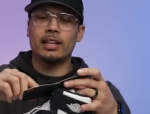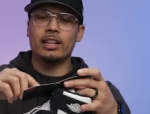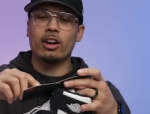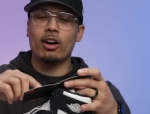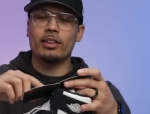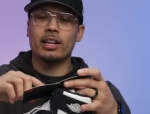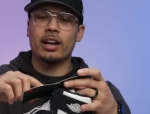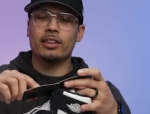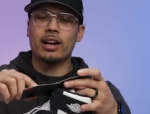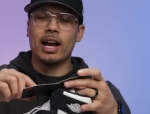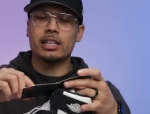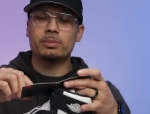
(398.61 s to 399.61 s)
and then all the
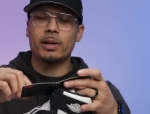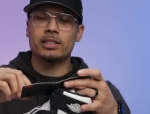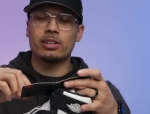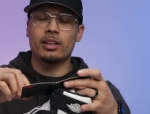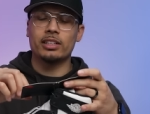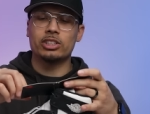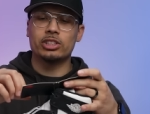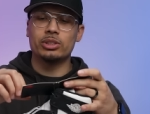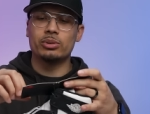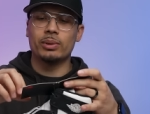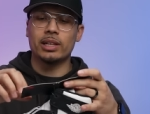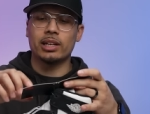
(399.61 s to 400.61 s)
other aspects on the
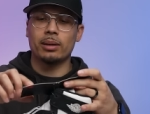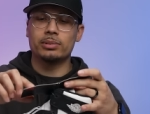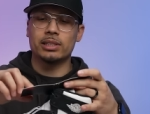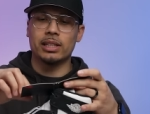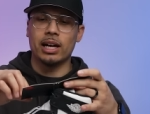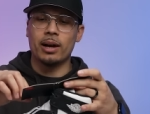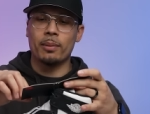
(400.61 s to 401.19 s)
shoe when it comes to the